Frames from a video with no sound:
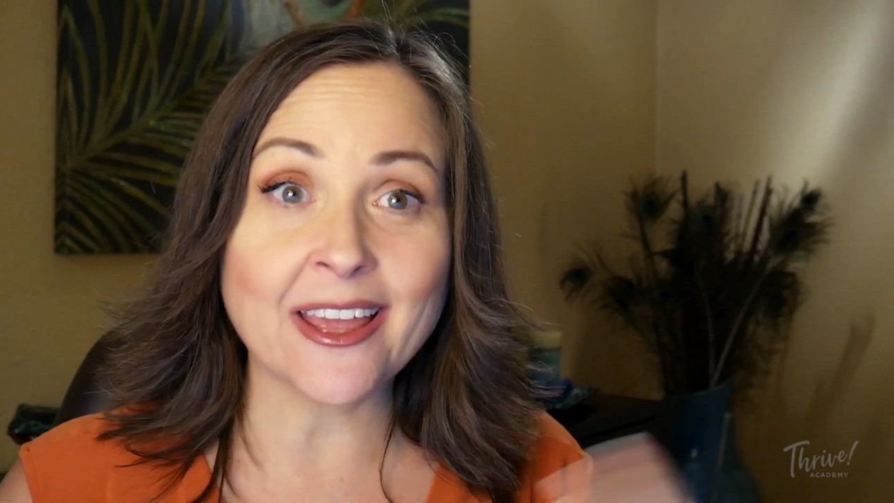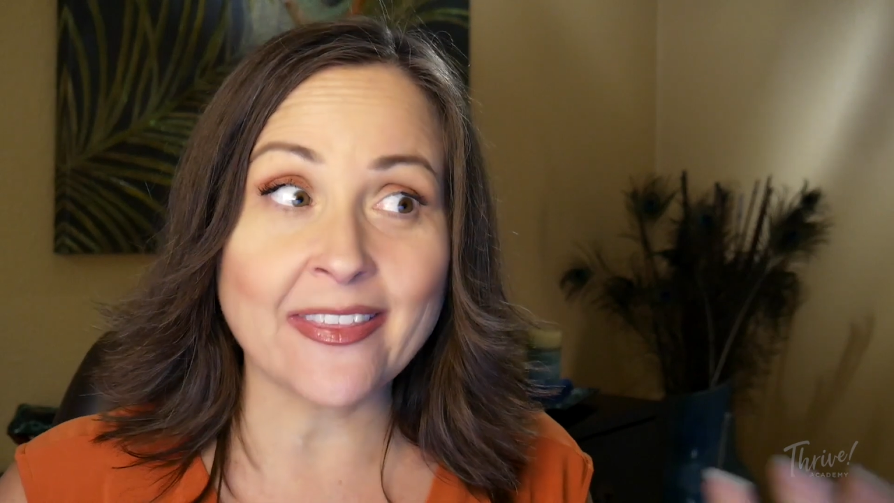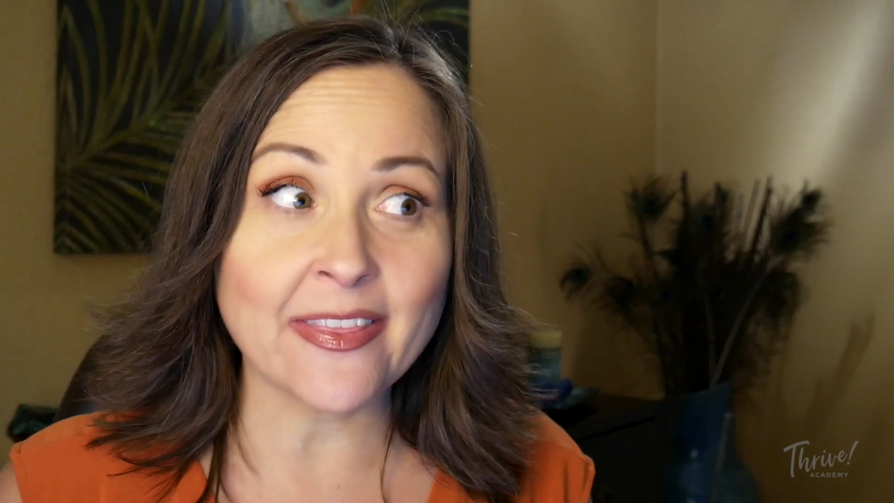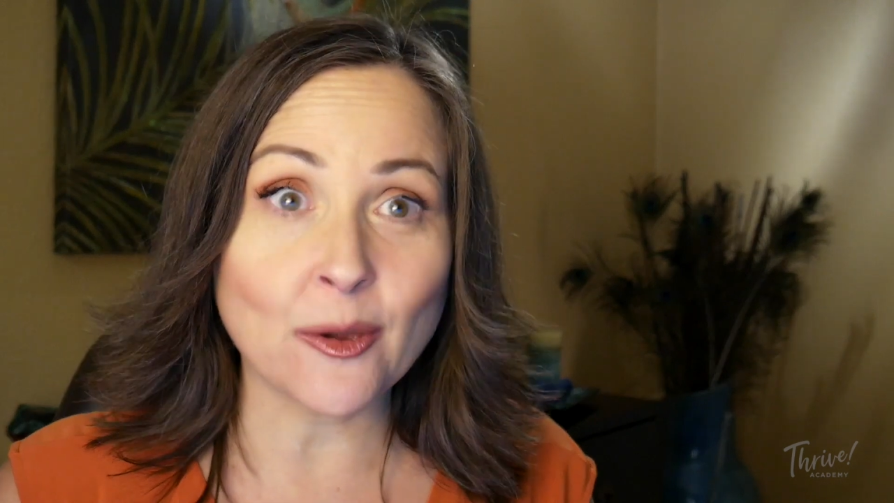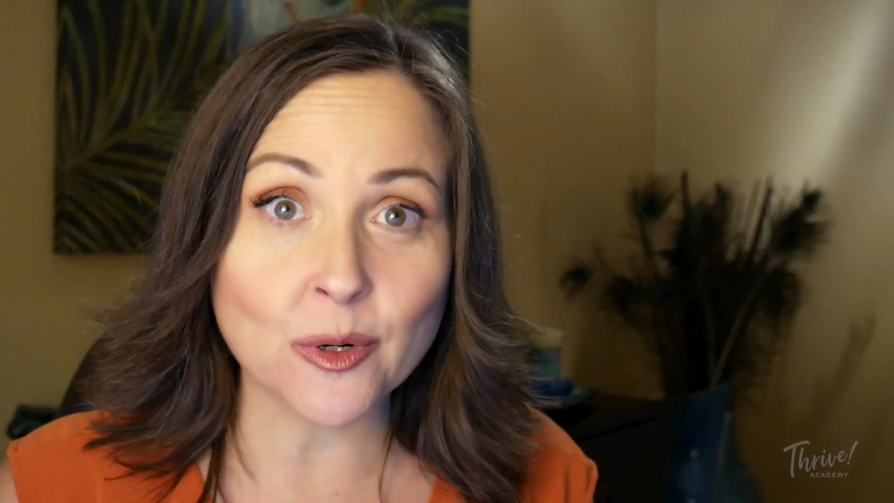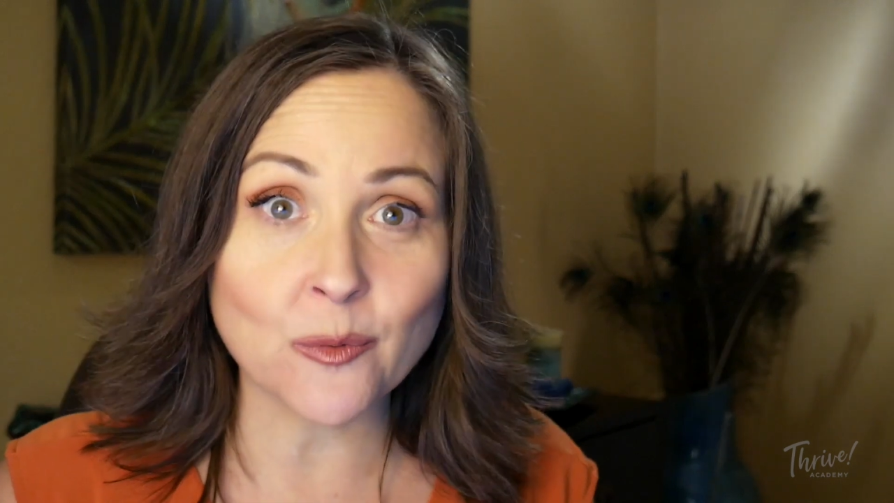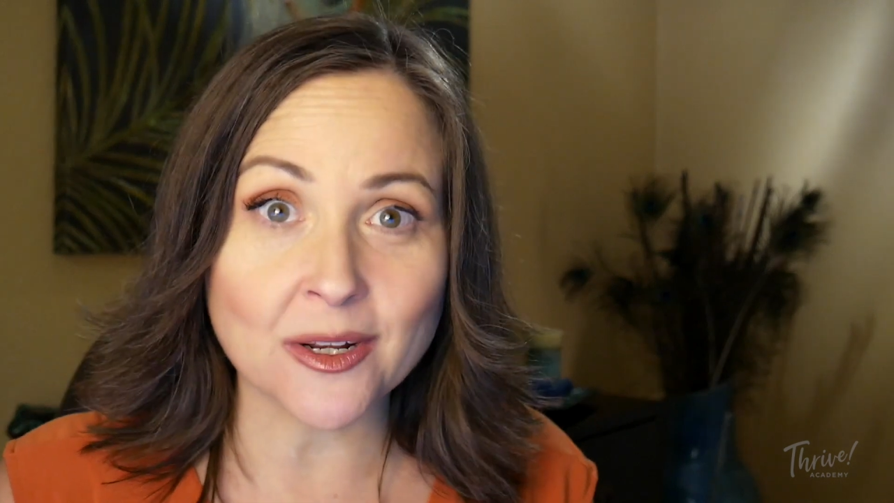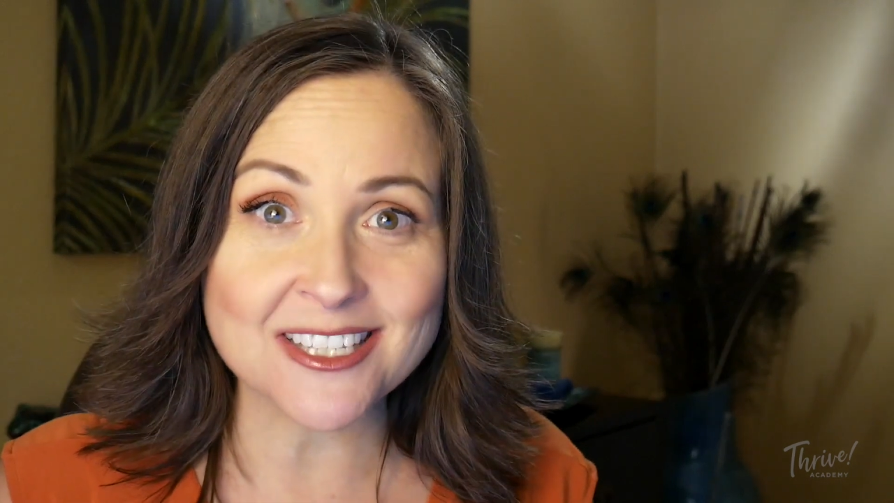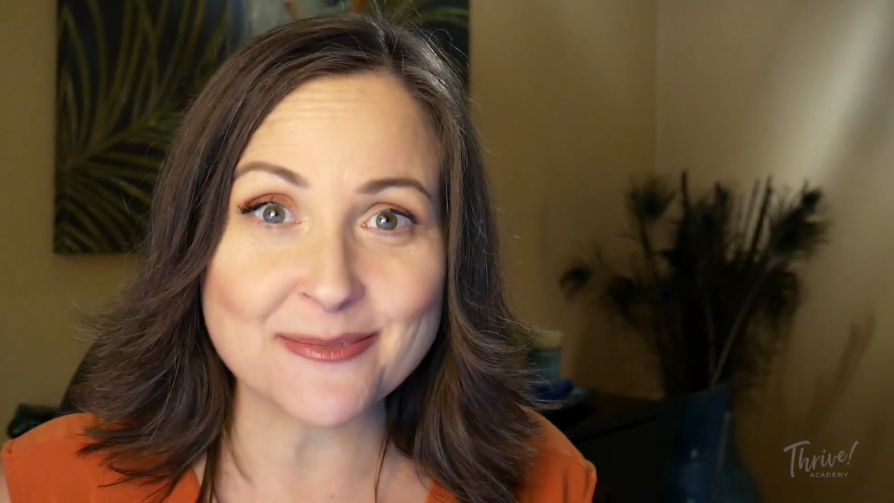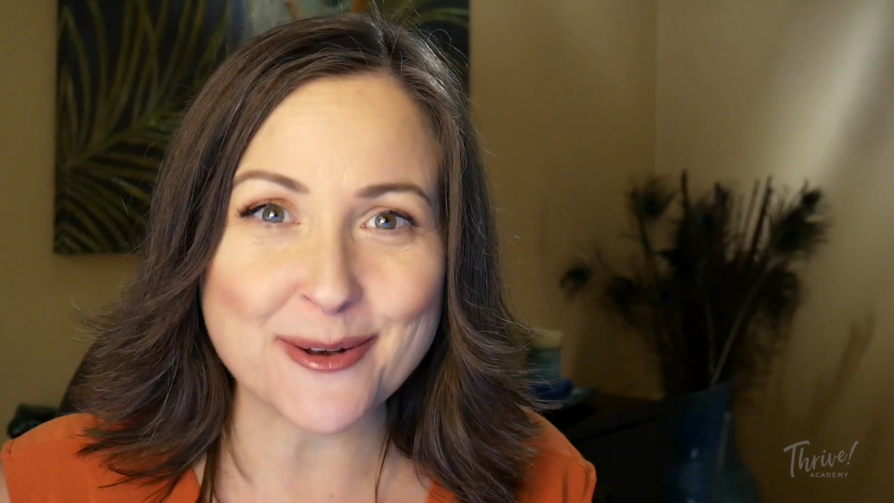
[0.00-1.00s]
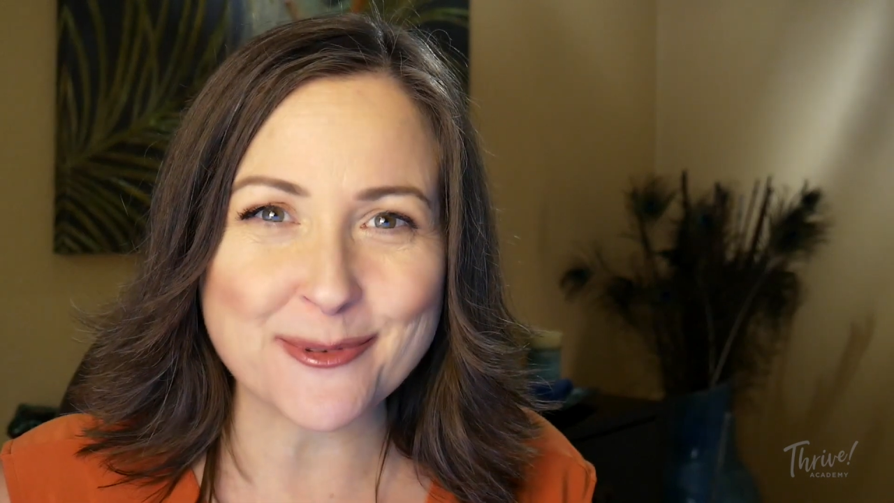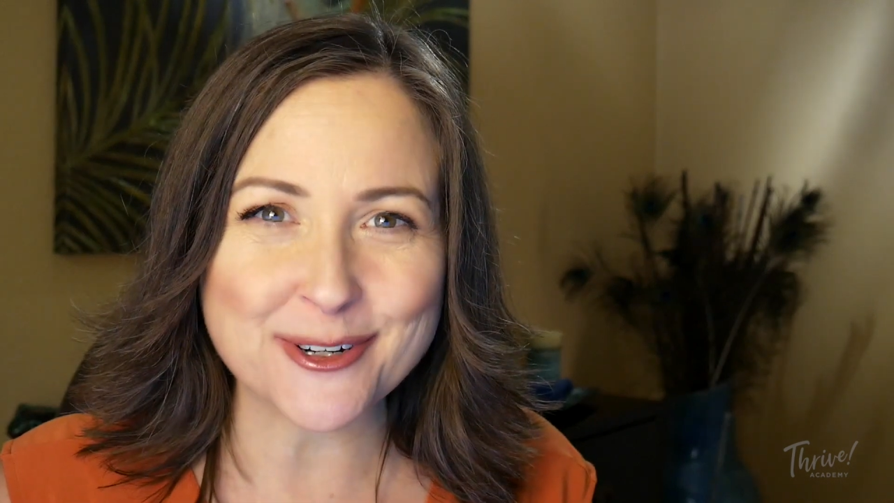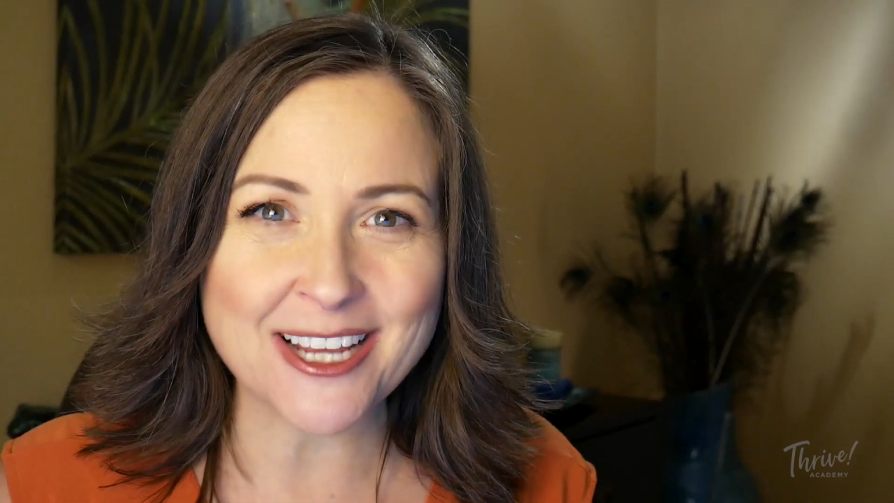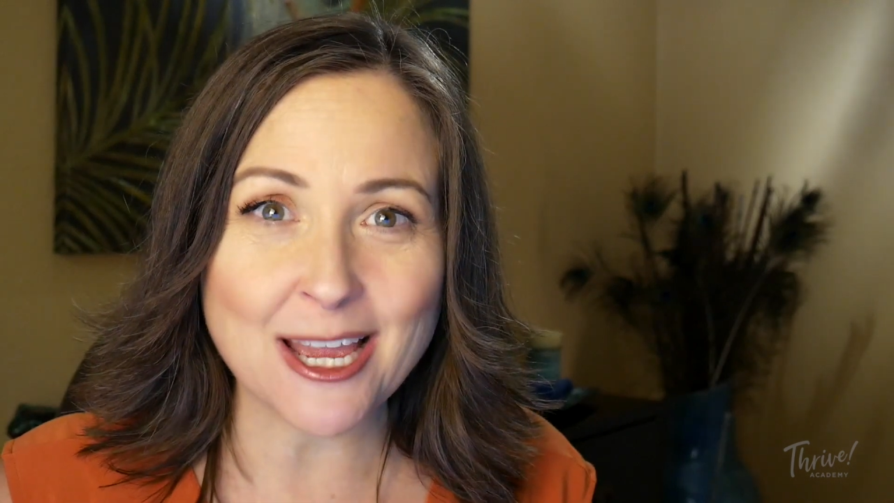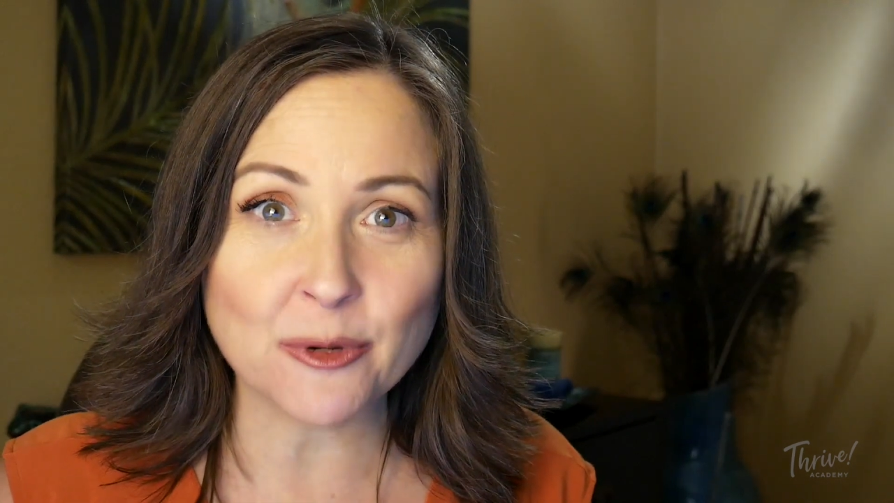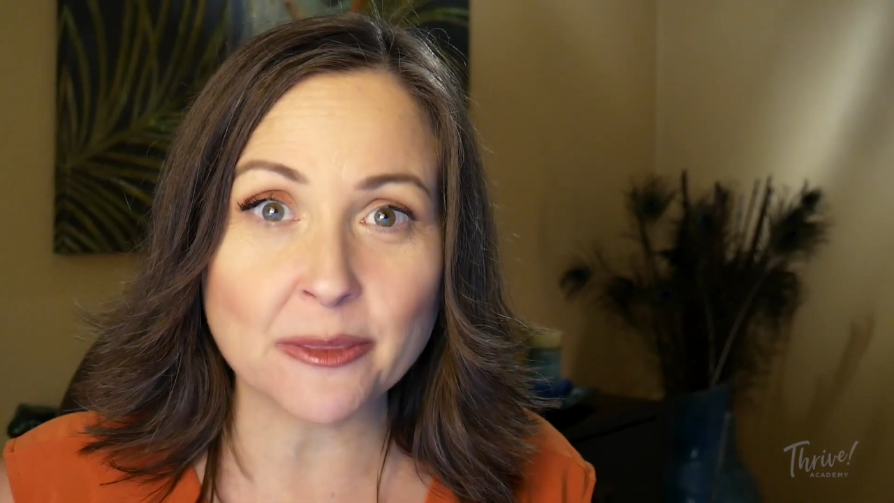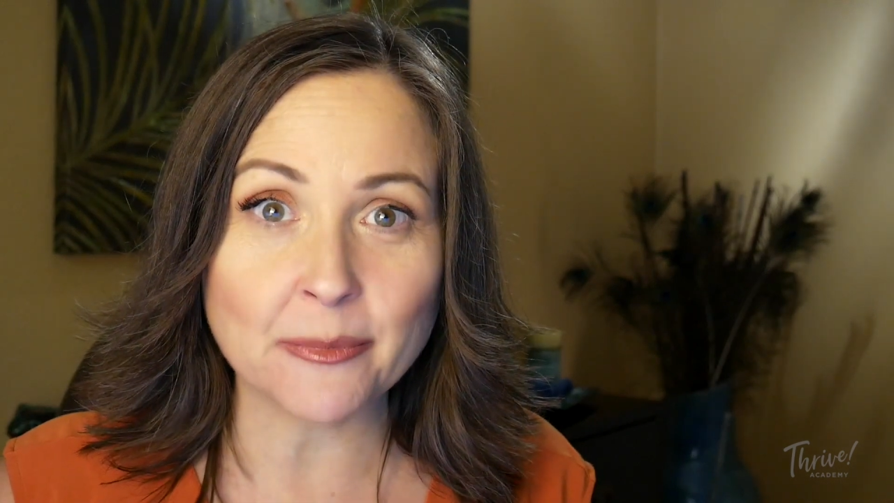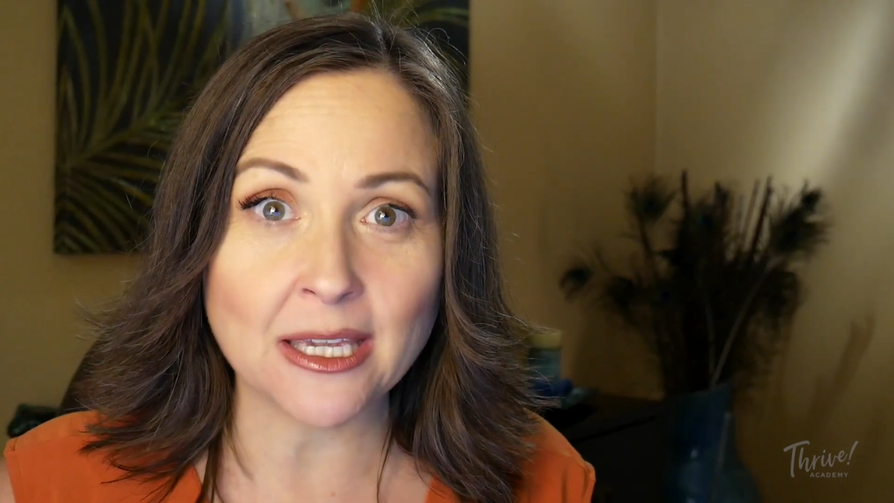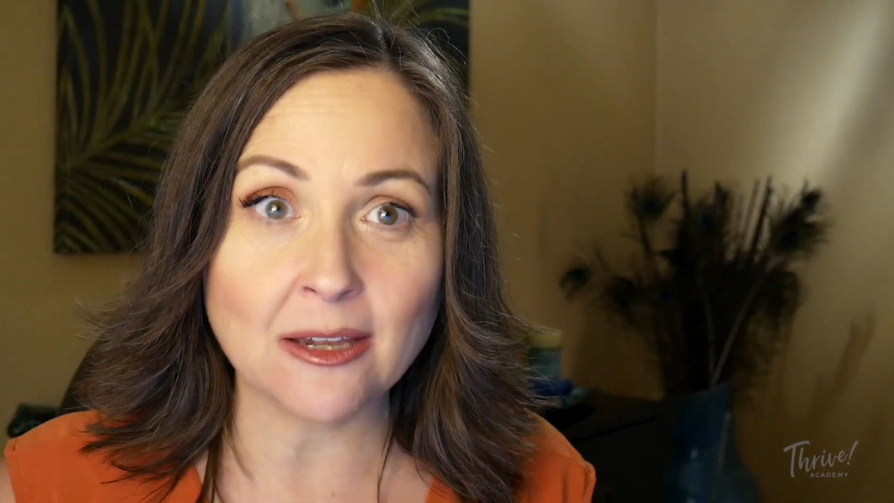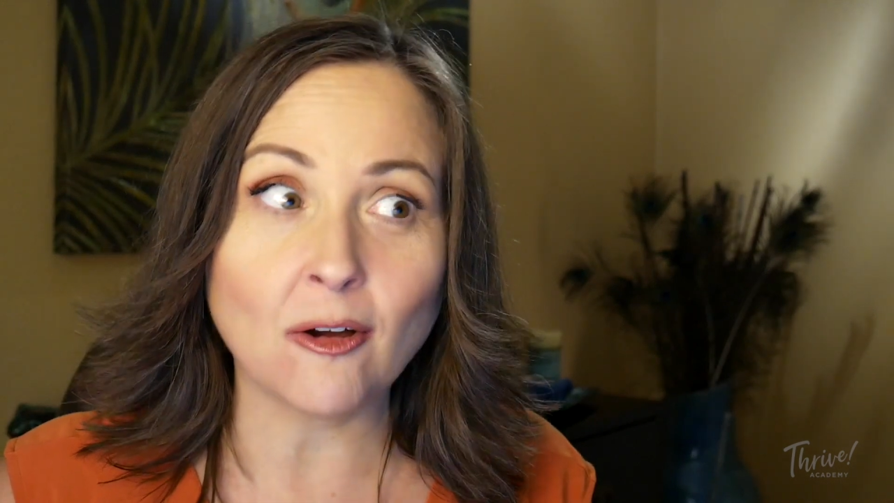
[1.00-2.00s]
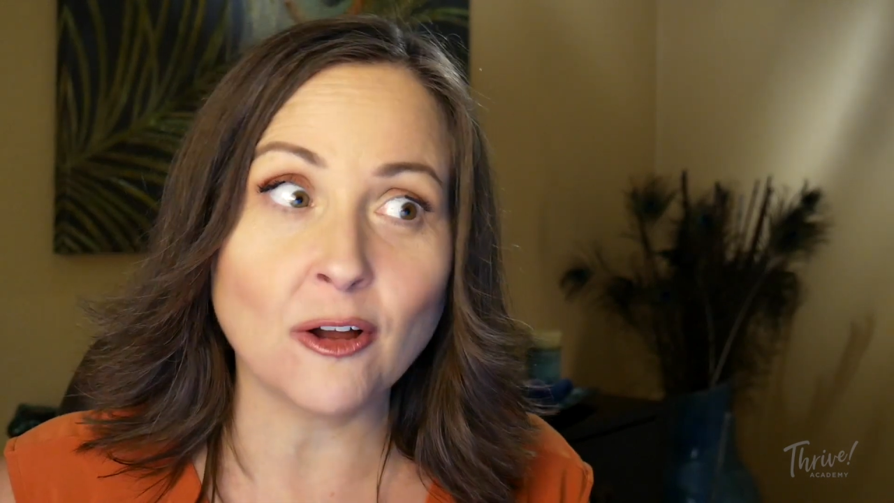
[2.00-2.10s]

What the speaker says: and then they would want to spend more time with me,